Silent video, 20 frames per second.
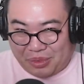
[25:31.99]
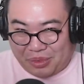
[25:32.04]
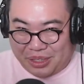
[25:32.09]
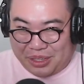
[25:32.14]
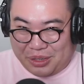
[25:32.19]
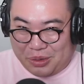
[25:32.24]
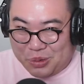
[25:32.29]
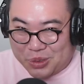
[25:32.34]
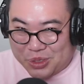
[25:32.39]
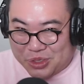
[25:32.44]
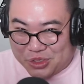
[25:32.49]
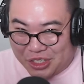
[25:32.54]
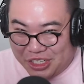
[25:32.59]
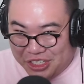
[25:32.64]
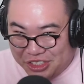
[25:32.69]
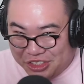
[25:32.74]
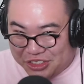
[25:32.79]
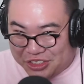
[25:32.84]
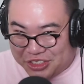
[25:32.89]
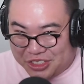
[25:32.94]
You
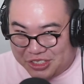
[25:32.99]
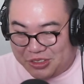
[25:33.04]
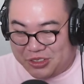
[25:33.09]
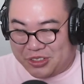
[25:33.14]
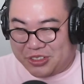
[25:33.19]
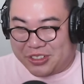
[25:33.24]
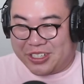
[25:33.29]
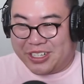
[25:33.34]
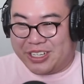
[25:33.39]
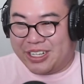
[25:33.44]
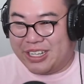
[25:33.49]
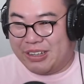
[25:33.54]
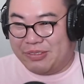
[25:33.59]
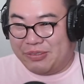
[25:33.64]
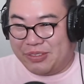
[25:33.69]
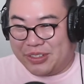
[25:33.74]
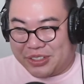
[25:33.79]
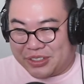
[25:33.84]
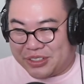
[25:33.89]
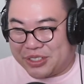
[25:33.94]
estrange your children
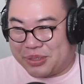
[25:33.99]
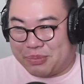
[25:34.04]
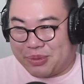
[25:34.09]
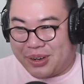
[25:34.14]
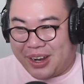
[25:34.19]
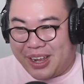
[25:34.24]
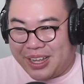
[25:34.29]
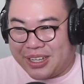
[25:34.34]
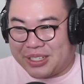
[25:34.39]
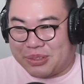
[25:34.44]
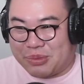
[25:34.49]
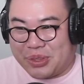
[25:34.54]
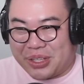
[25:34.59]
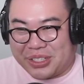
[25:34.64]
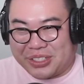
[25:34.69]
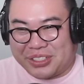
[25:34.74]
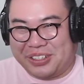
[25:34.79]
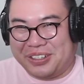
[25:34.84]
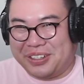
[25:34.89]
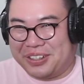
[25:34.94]
enough, and you're surprised when they
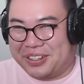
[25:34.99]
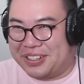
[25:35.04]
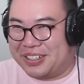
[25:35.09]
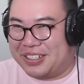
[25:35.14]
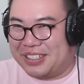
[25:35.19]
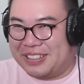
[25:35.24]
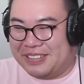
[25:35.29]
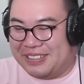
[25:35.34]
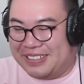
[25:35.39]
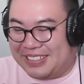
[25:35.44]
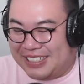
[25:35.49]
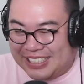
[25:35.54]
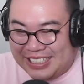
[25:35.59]
turn it on you.